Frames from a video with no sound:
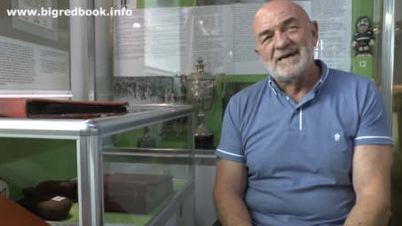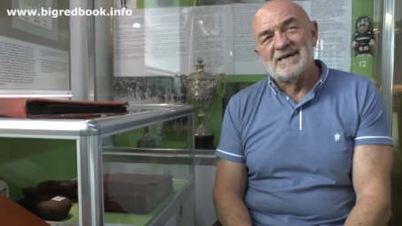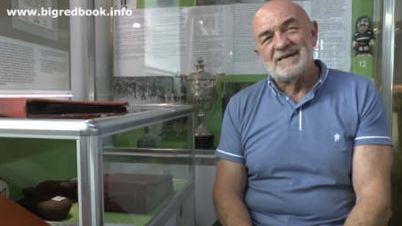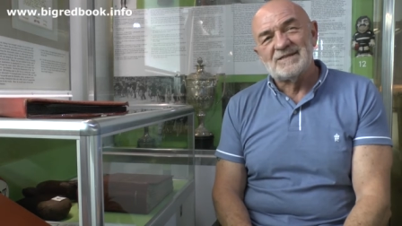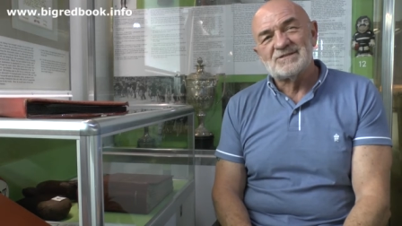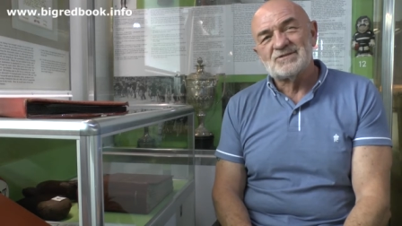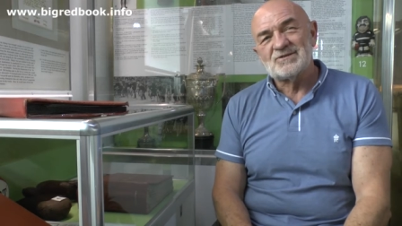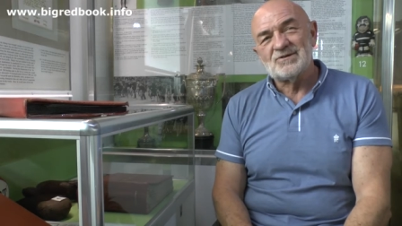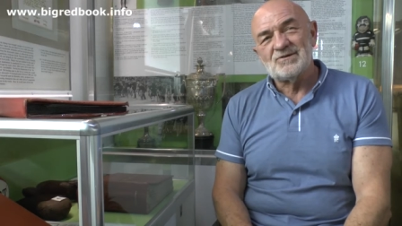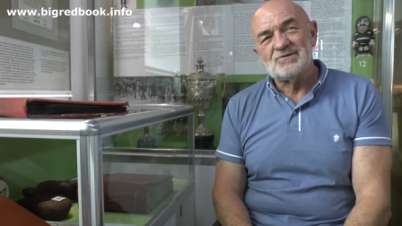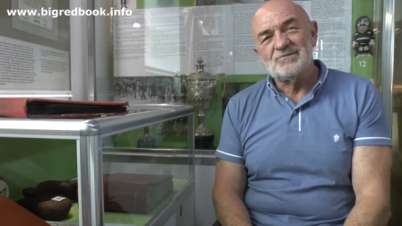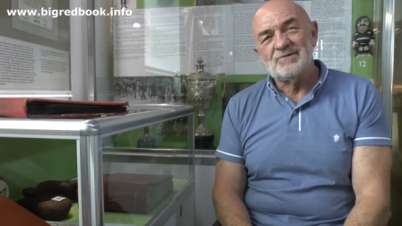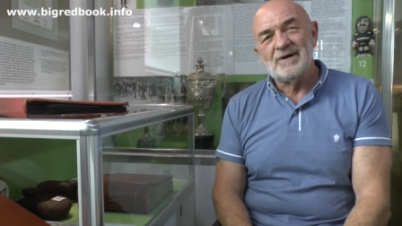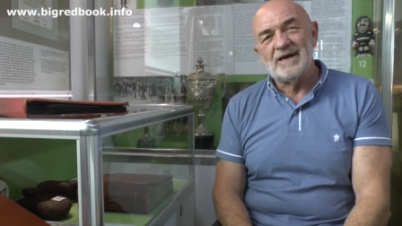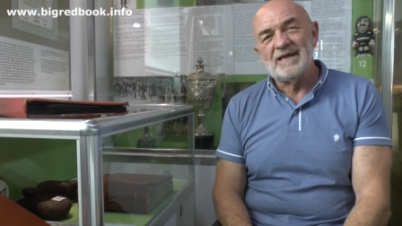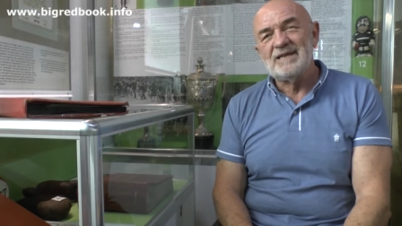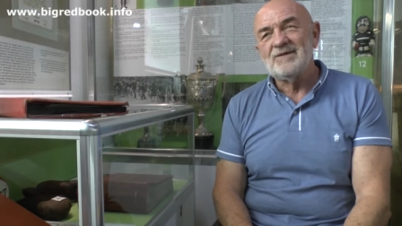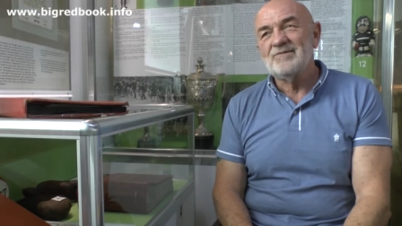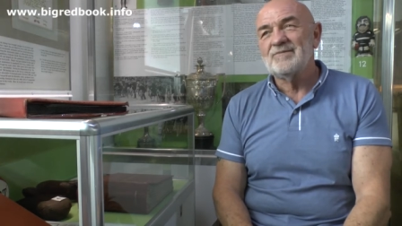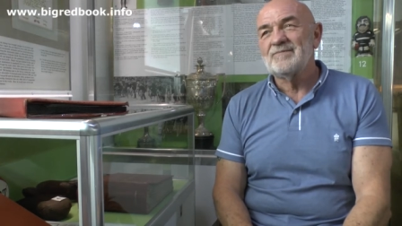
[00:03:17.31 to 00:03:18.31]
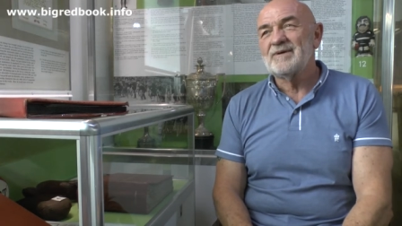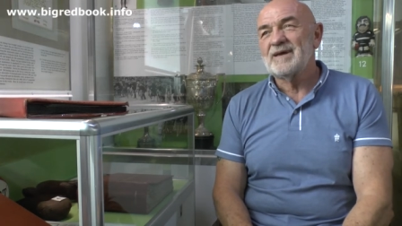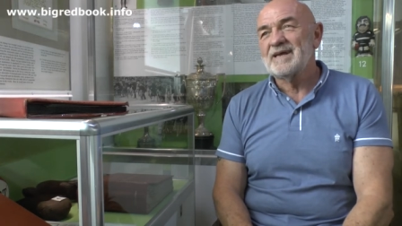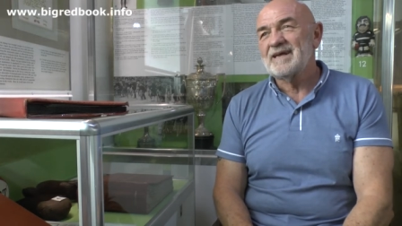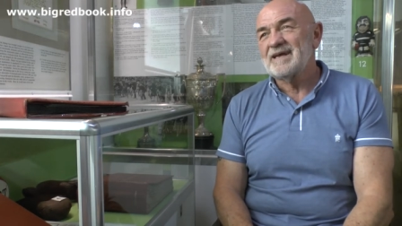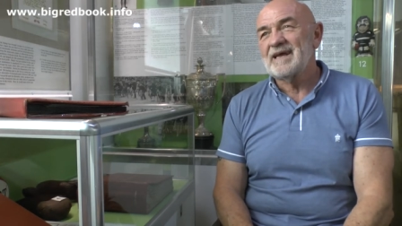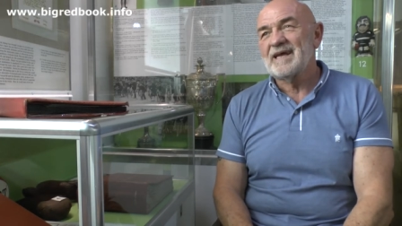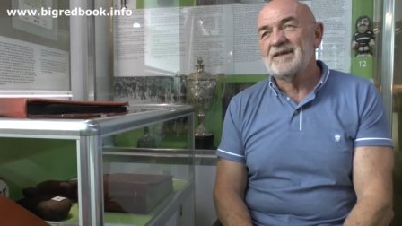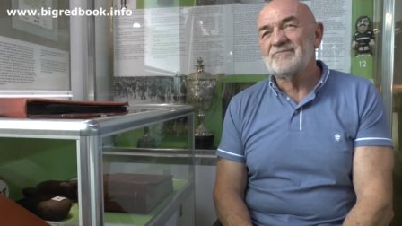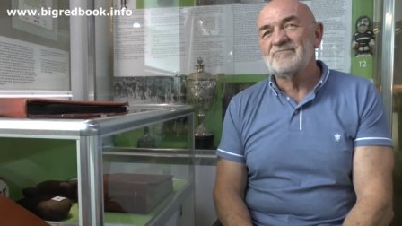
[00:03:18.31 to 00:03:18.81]
And so,
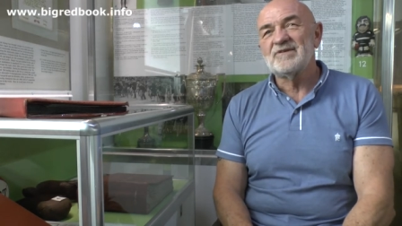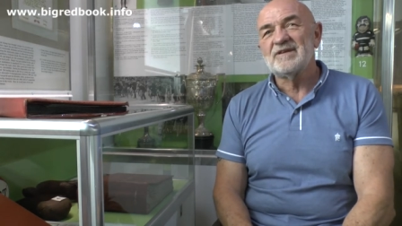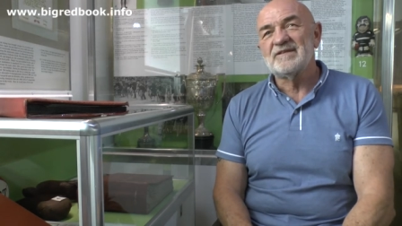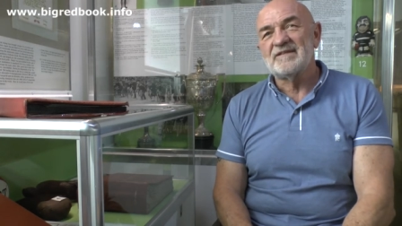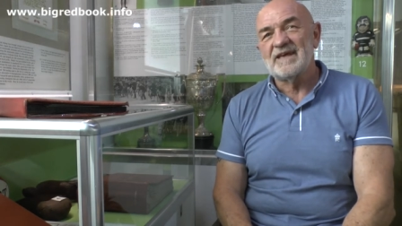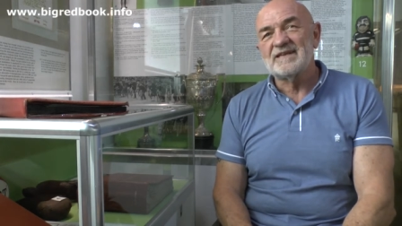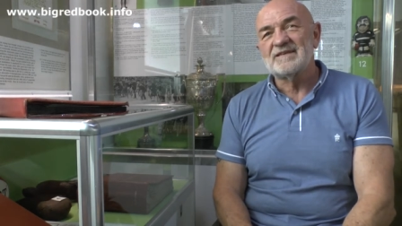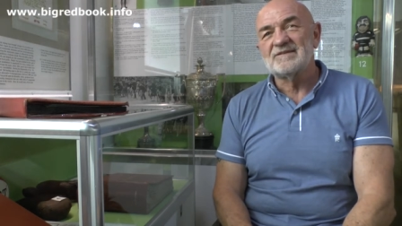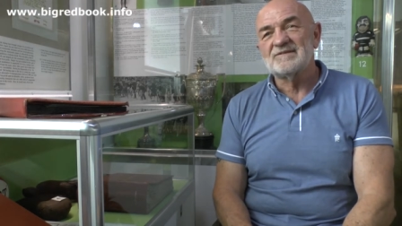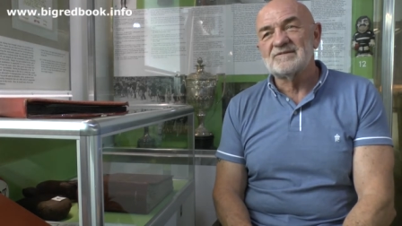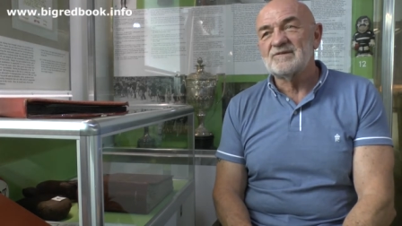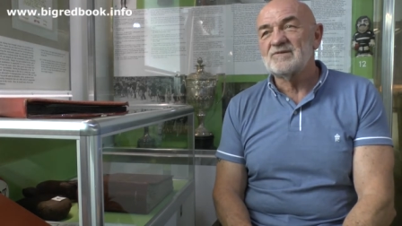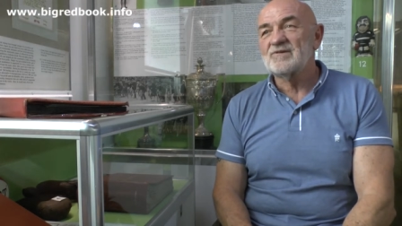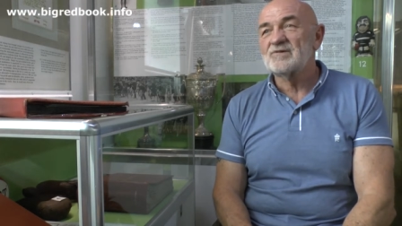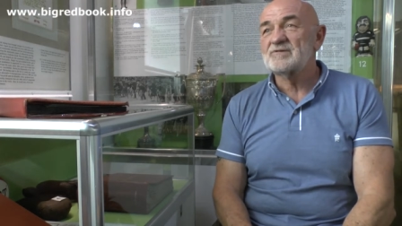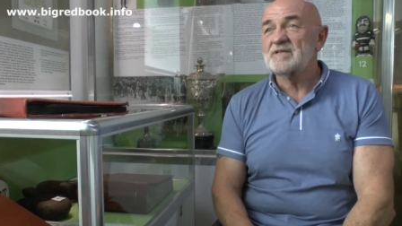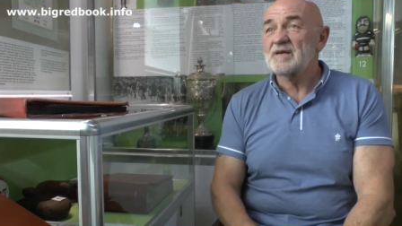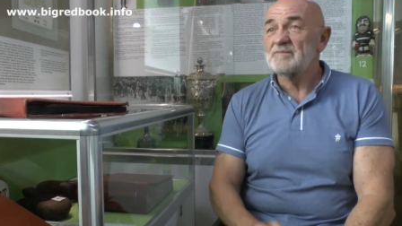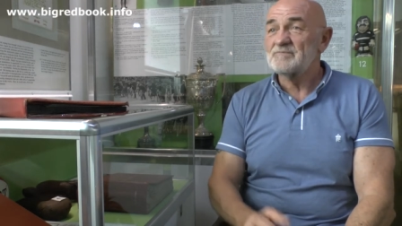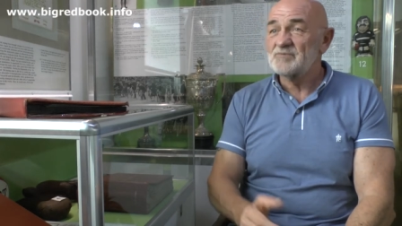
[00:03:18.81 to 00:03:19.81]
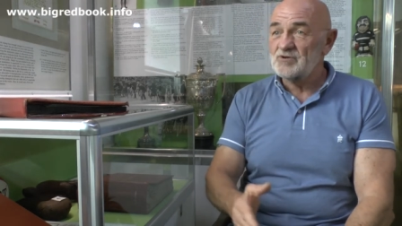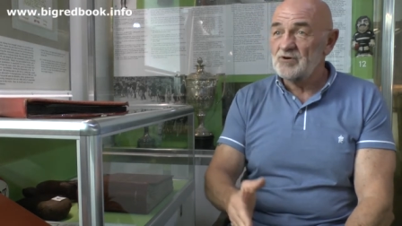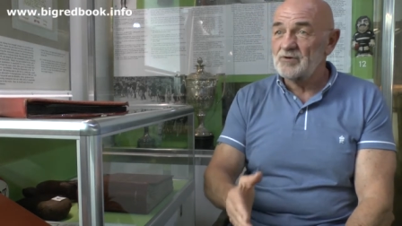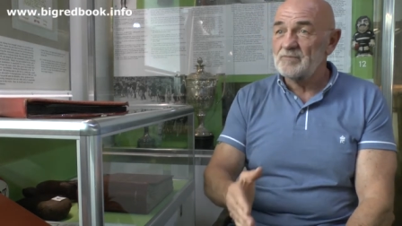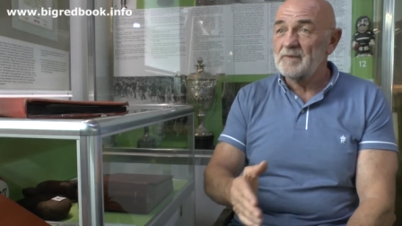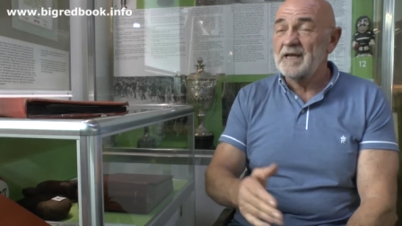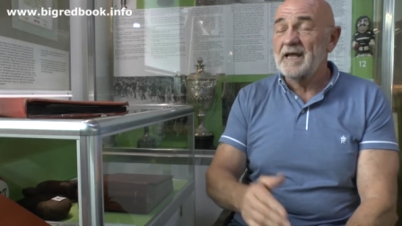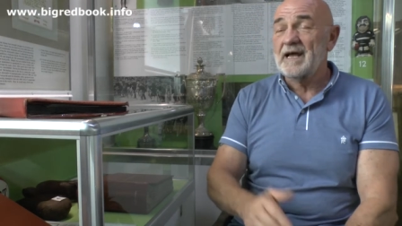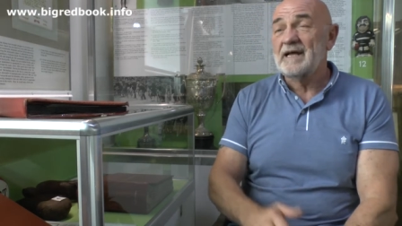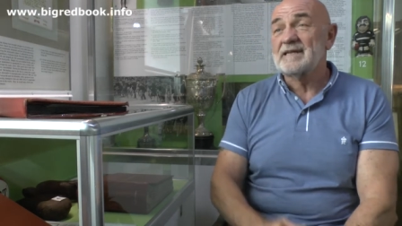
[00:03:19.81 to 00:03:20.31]
anyway, Henry then looked up,
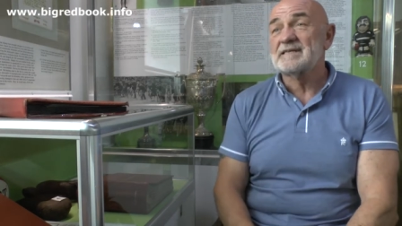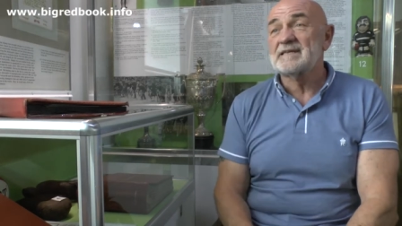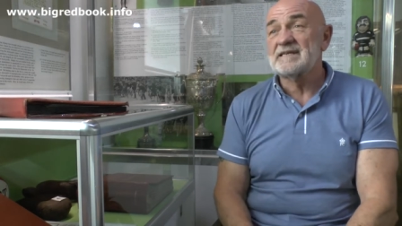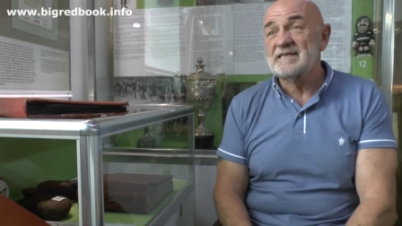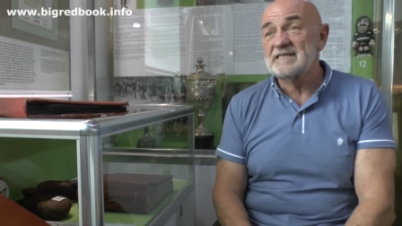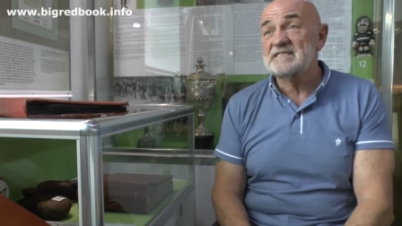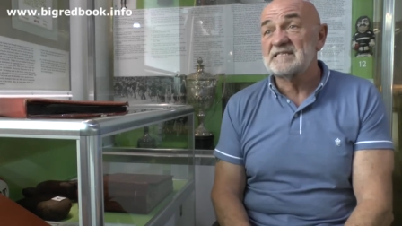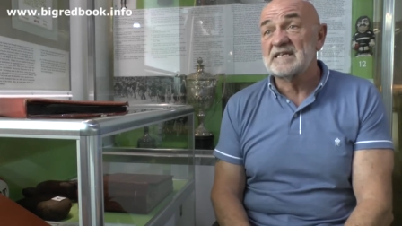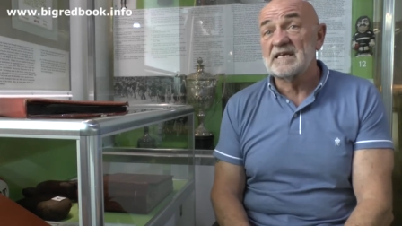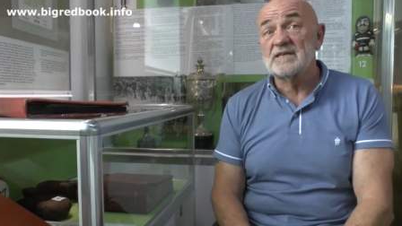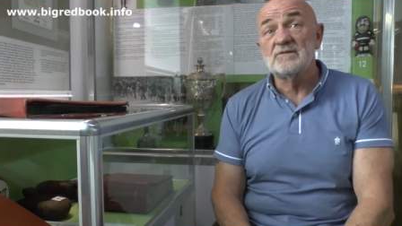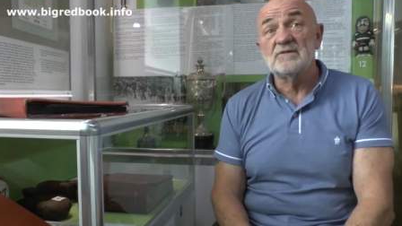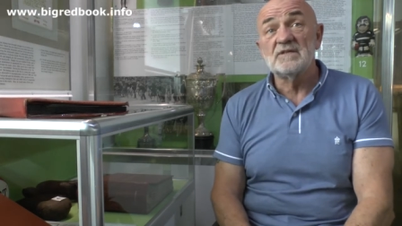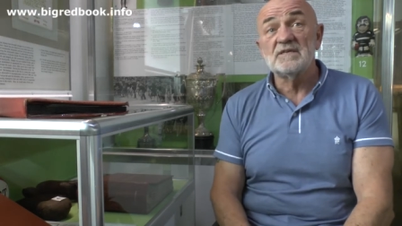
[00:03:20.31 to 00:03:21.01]
shook my hand, and he said,